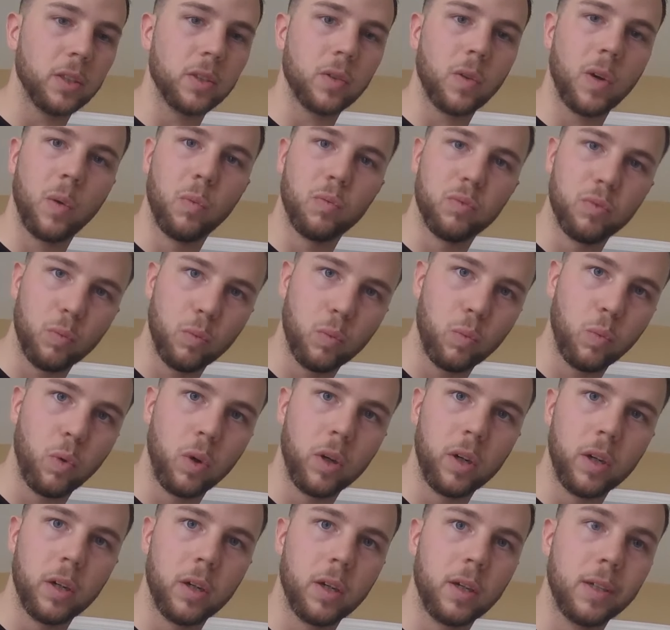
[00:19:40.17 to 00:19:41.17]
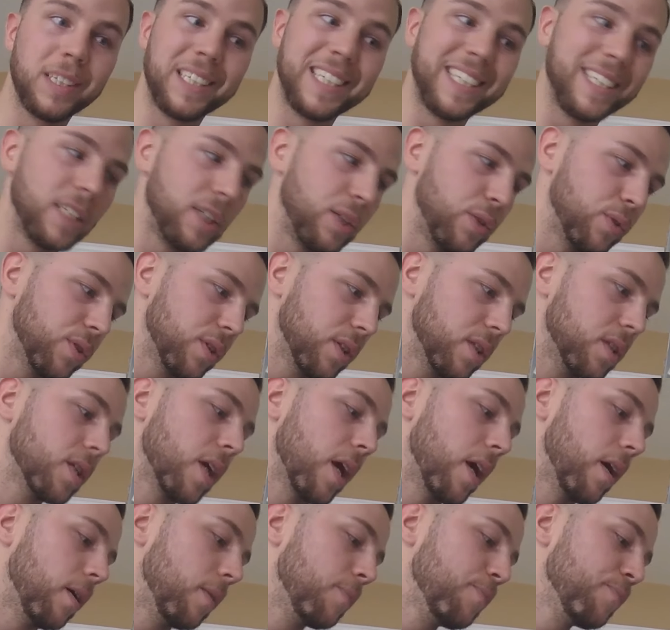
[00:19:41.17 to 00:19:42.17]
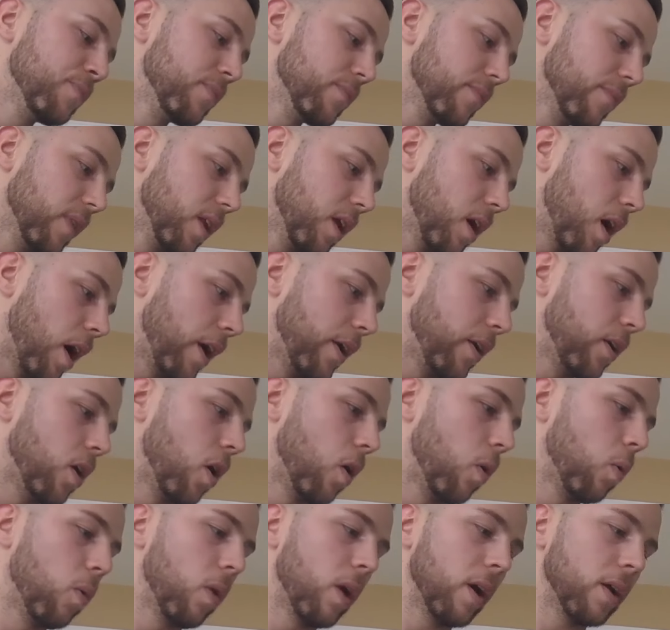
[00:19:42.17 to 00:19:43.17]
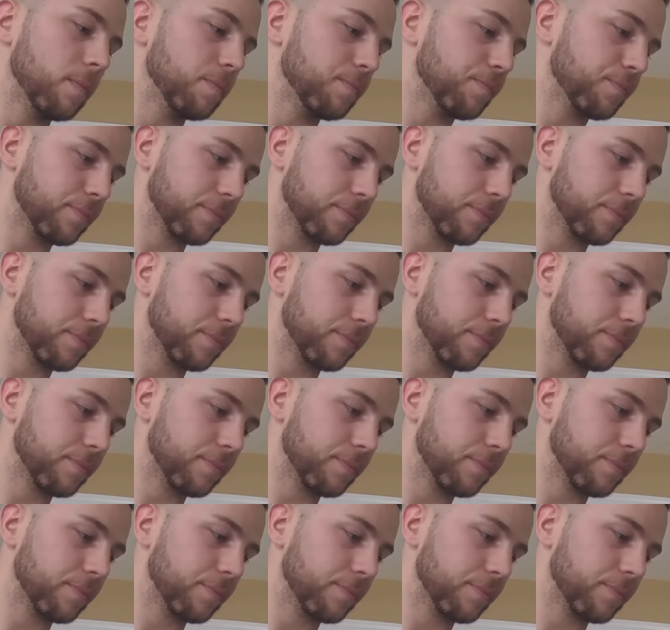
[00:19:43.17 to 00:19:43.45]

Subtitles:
so I wouldn't need to use a scale. I know what